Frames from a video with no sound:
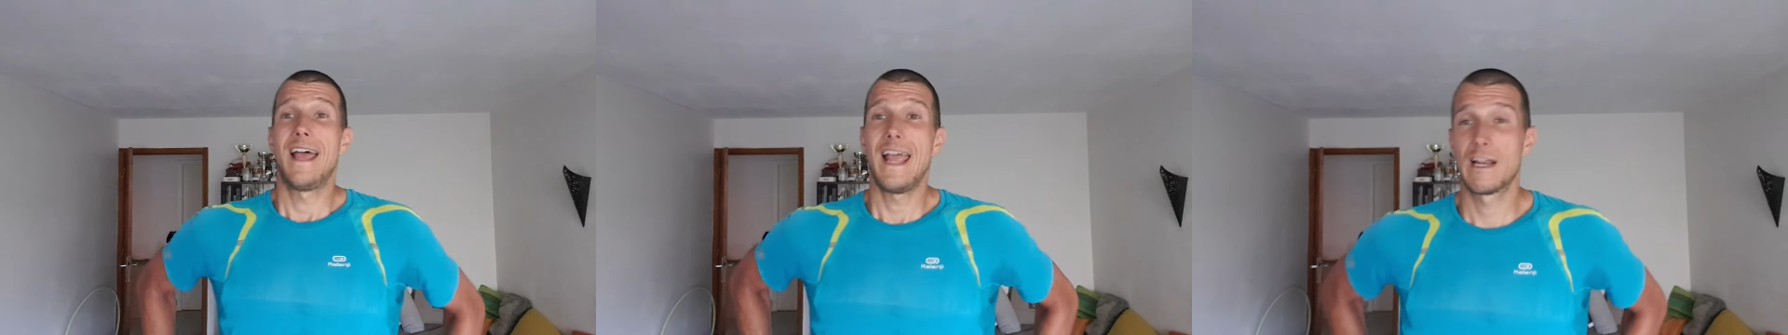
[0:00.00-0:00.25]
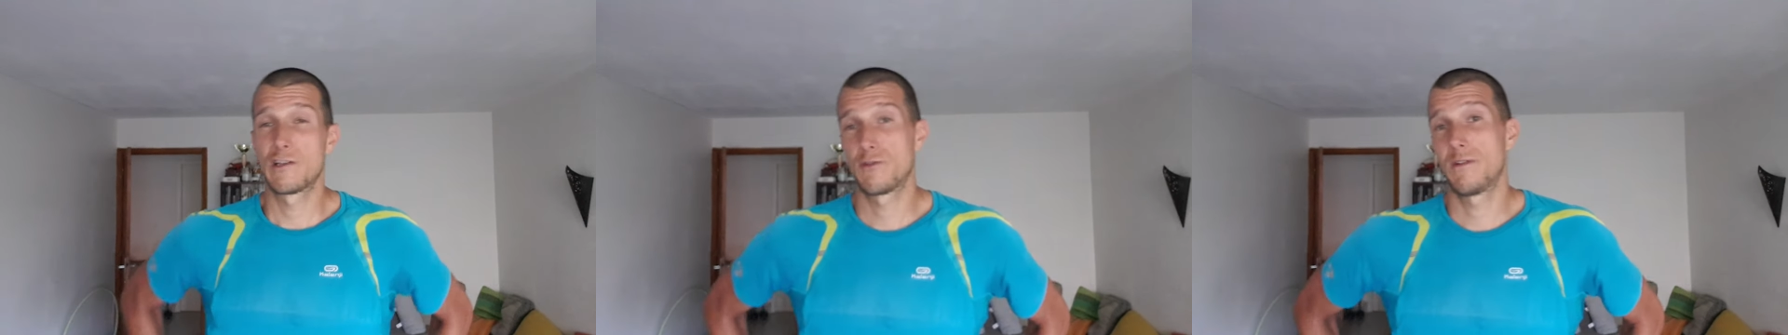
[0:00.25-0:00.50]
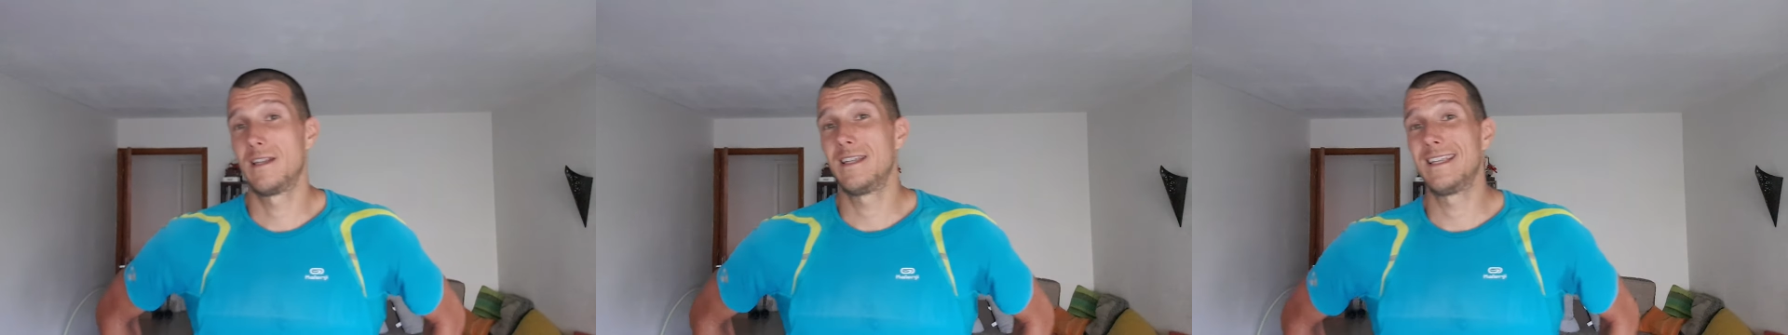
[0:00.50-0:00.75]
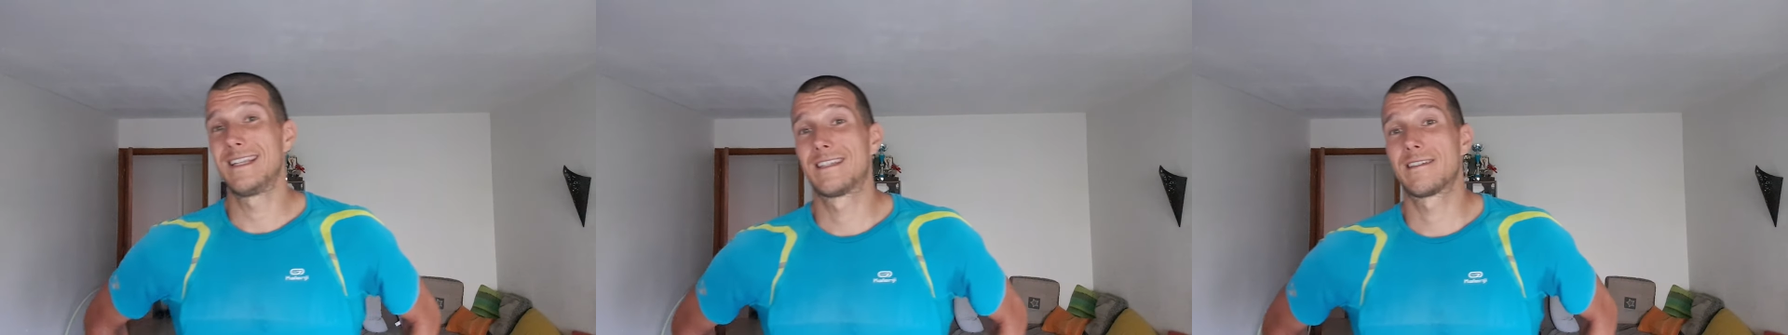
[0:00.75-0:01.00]

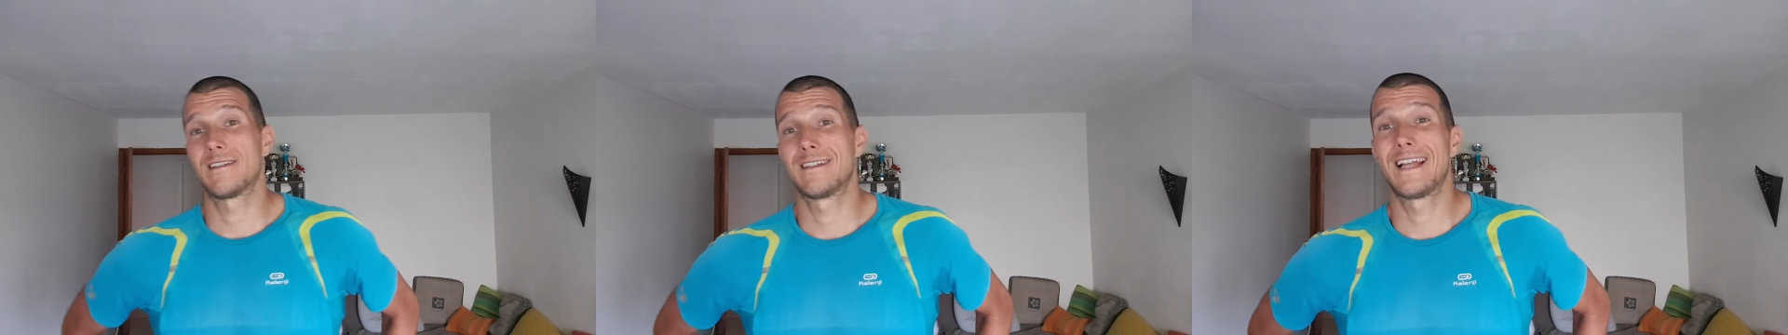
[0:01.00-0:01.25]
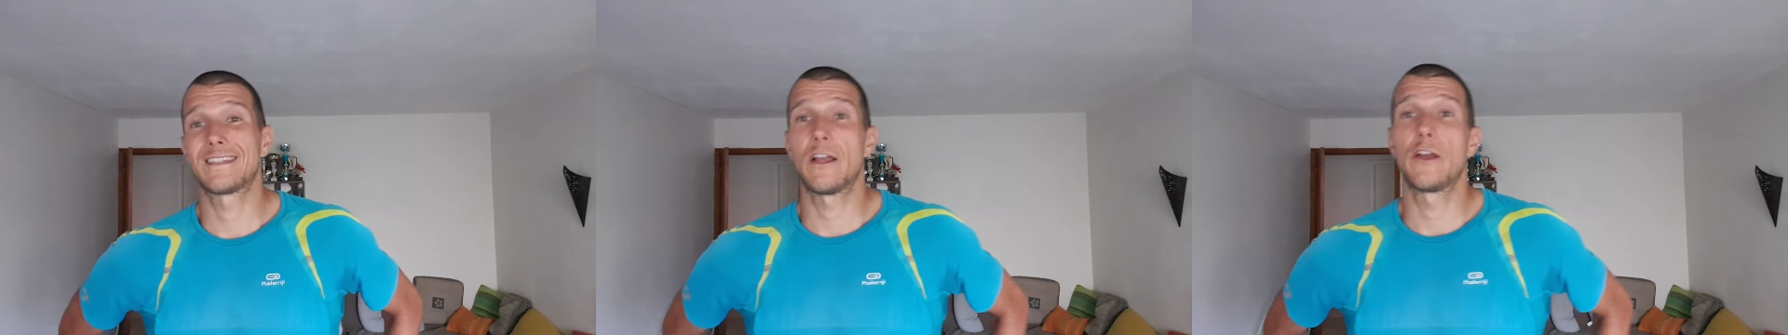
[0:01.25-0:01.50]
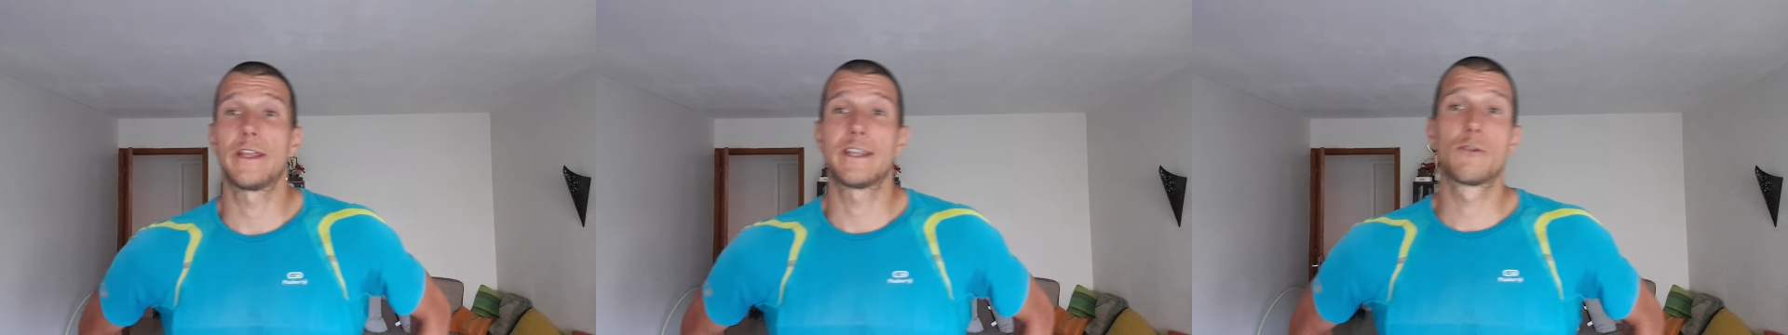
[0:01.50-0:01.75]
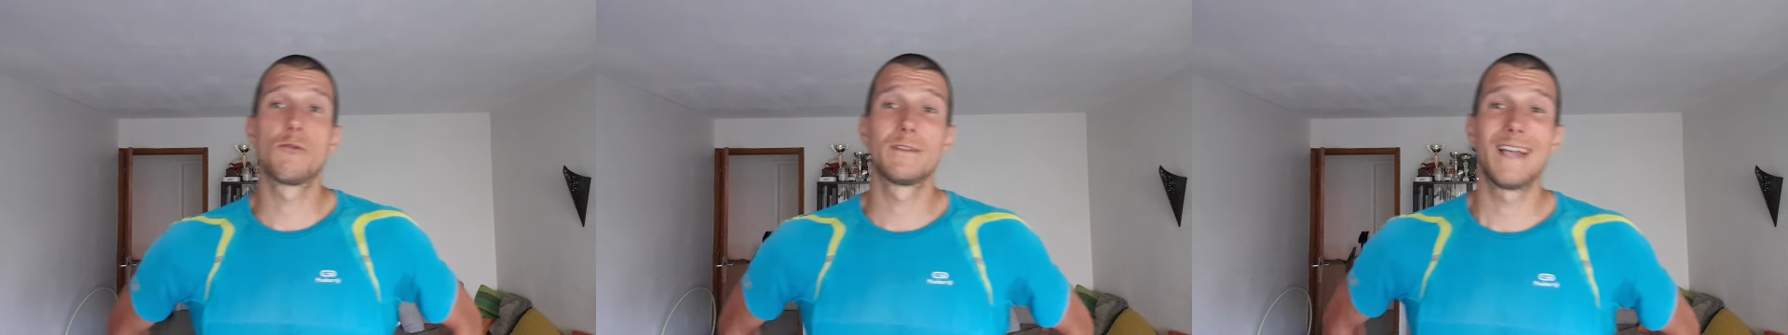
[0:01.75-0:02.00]
actually it's not a
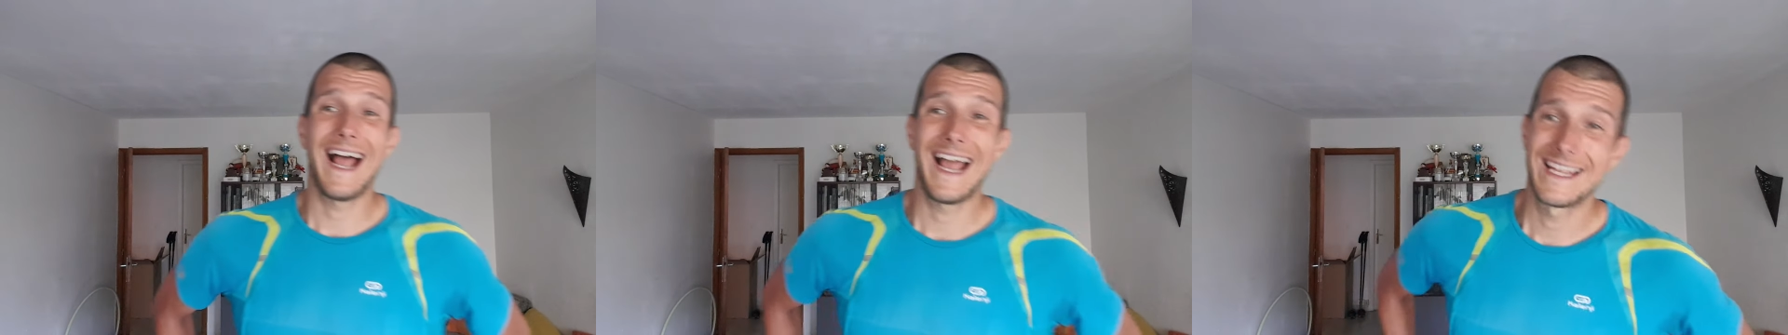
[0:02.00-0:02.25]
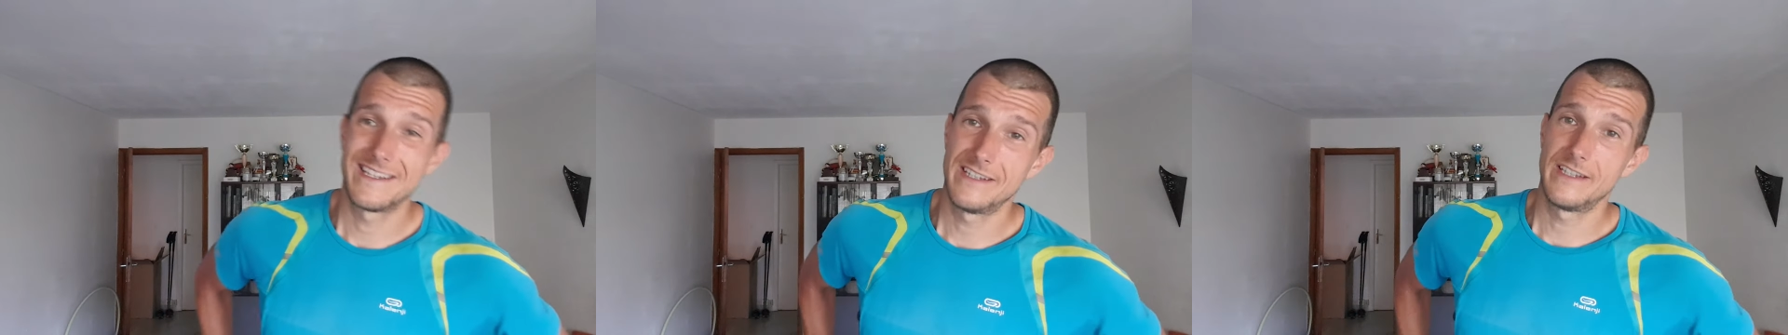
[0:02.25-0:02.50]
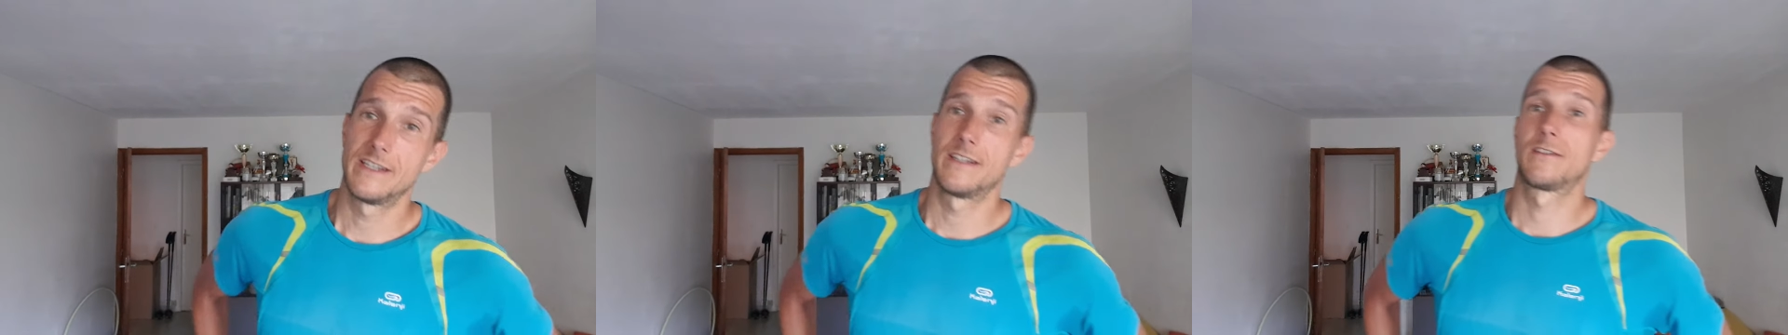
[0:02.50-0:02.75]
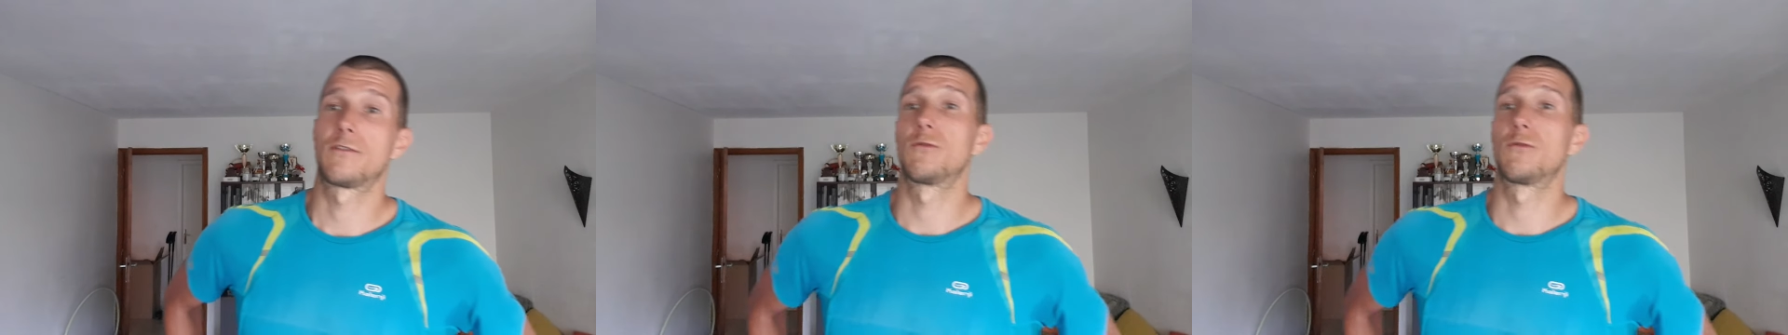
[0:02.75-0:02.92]
good idea